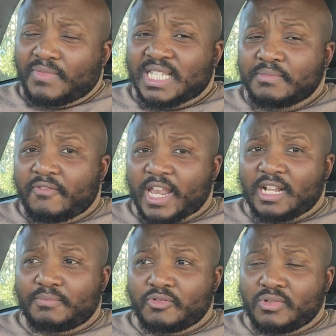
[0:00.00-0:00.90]

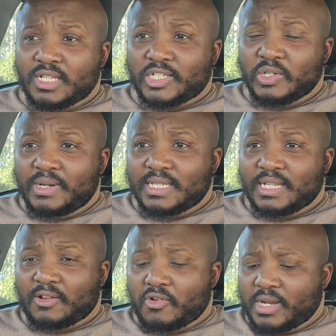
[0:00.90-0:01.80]
semi-final between the Stormers
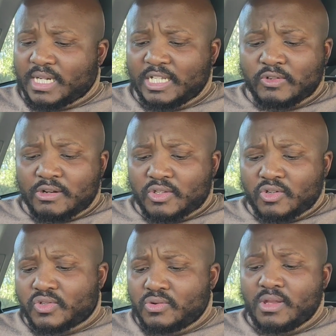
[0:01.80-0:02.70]
and Connacht. This one was
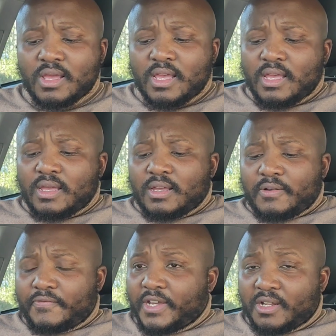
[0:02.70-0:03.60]
also
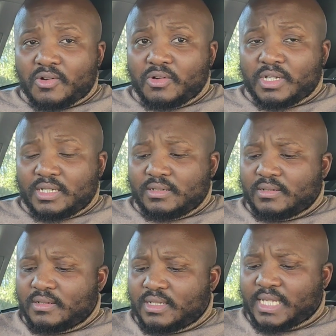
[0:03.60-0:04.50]
very good.
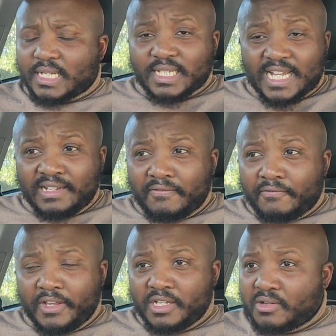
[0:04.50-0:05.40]
Tactically
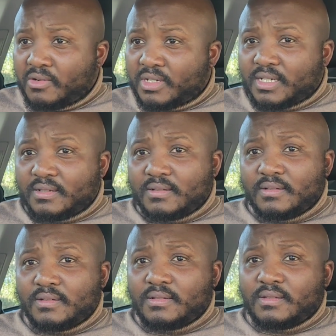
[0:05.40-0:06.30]
very good.
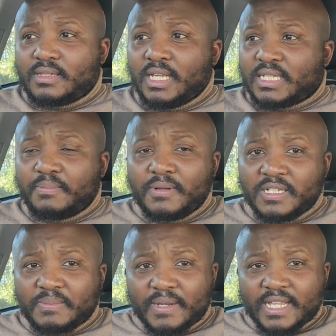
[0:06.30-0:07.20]

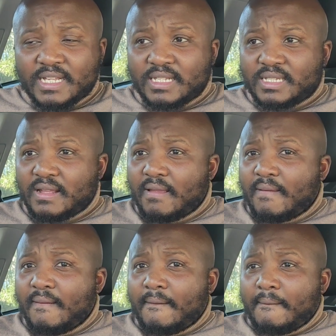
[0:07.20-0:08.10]
Disciplined players,
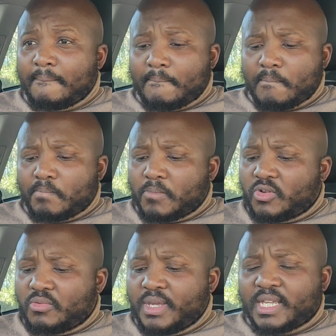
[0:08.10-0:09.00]
you
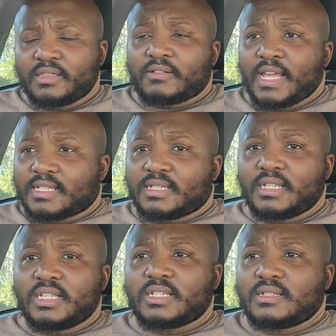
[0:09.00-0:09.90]
know, making the right
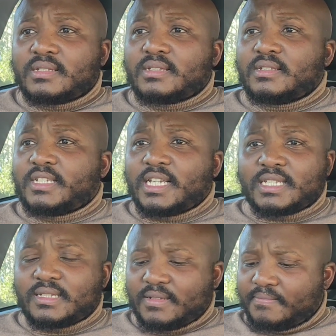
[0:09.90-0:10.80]
decisions.
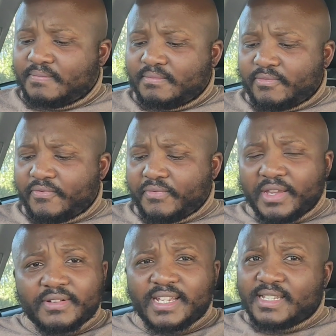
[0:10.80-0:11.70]
Just
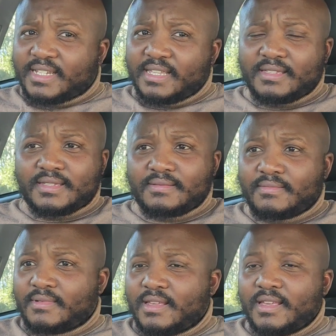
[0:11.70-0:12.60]
very intense.
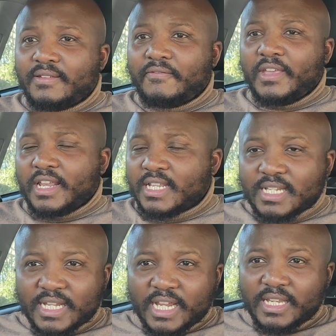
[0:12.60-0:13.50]
Very
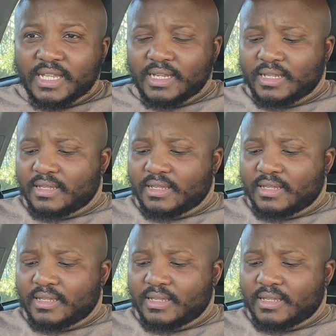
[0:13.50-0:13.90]
entertaining.